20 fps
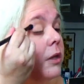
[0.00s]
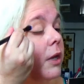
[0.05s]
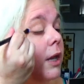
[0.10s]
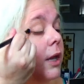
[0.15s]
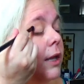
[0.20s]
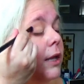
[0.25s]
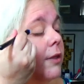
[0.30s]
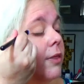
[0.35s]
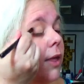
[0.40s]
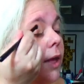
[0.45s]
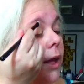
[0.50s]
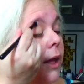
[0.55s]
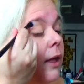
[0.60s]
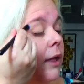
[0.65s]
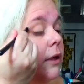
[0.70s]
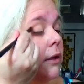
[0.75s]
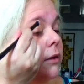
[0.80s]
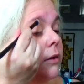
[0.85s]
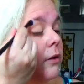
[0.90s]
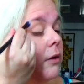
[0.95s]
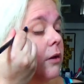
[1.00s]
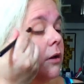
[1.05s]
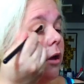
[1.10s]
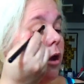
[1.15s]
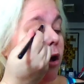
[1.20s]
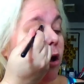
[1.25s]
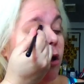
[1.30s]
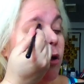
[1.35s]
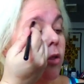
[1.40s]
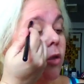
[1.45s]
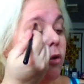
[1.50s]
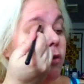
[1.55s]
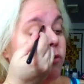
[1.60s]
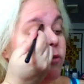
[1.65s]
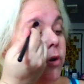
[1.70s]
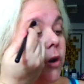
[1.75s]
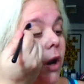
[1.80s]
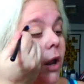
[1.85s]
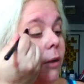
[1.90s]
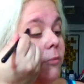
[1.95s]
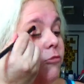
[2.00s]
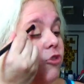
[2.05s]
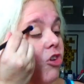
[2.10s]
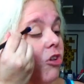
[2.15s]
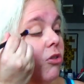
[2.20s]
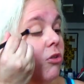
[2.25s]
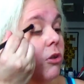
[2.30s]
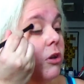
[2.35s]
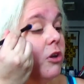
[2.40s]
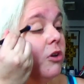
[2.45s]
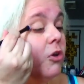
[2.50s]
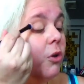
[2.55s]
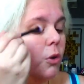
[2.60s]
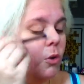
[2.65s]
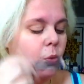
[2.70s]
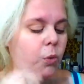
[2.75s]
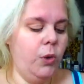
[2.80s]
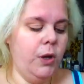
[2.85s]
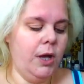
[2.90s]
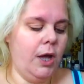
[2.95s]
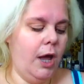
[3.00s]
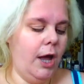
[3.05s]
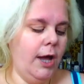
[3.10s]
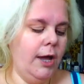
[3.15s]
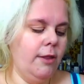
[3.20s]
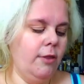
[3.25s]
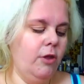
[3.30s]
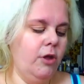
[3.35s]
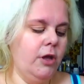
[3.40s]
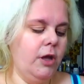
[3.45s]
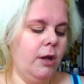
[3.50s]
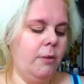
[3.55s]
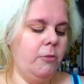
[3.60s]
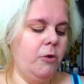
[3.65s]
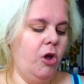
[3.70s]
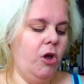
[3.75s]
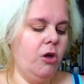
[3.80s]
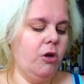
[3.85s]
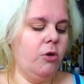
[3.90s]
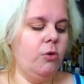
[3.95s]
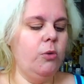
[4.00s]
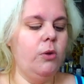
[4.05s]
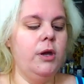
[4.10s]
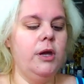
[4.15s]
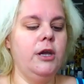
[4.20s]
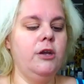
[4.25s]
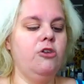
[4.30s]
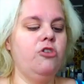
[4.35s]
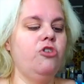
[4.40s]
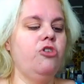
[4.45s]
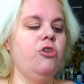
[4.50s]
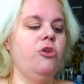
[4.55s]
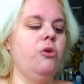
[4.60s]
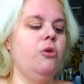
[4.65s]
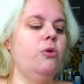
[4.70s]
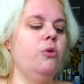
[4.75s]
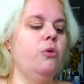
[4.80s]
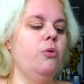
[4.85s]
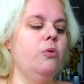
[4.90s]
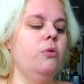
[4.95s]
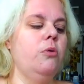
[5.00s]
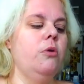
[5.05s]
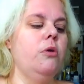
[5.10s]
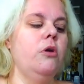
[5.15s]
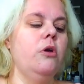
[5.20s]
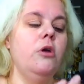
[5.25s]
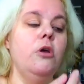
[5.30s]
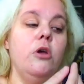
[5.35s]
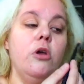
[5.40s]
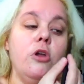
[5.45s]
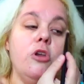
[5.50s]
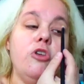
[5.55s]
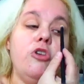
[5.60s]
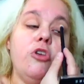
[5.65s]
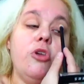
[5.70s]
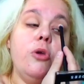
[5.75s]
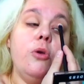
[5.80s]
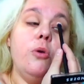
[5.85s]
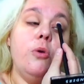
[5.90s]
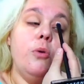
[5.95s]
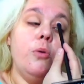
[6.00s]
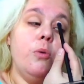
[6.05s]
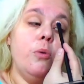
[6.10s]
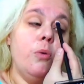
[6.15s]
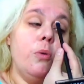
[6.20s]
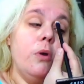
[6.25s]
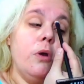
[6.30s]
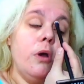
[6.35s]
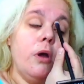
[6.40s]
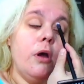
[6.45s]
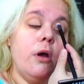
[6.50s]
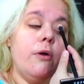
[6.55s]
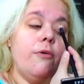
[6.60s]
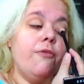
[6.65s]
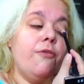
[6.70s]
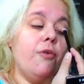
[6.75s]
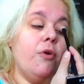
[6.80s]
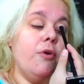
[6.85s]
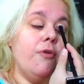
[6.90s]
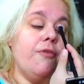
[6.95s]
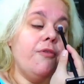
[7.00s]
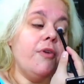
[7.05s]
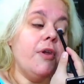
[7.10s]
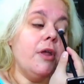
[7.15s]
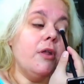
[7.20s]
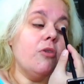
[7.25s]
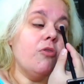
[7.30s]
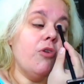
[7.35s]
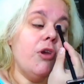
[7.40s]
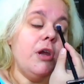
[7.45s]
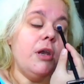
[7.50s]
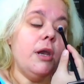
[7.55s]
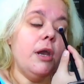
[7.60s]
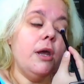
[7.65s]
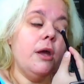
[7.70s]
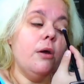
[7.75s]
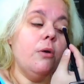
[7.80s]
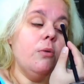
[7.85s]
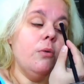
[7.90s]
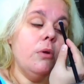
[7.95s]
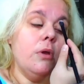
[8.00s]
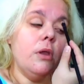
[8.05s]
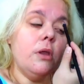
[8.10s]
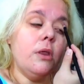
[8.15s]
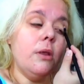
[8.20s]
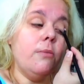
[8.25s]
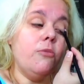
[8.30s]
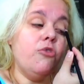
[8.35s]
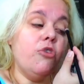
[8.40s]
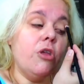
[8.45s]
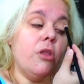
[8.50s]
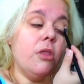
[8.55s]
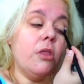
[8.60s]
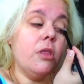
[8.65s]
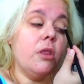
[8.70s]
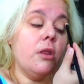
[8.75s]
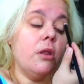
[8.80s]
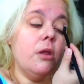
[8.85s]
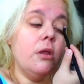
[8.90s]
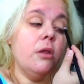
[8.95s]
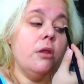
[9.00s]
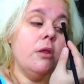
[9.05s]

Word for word: take that all over. I'm just going to do a quick eye look. I'm not going to do a full face right now because I'm just